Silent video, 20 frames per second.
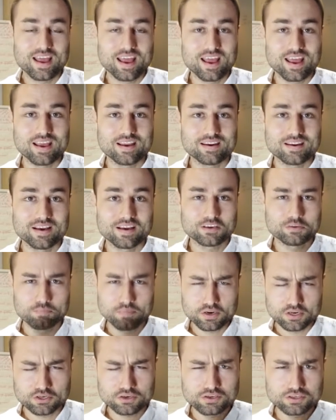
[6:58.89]
And
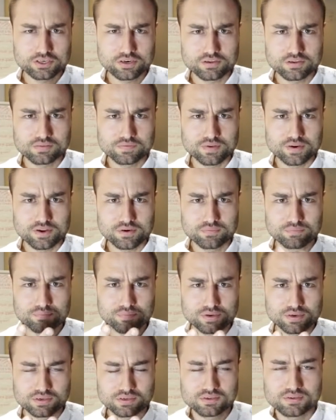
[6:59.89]
make sure to share this video.
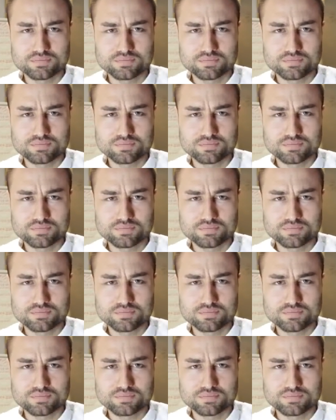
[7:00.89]
Peace.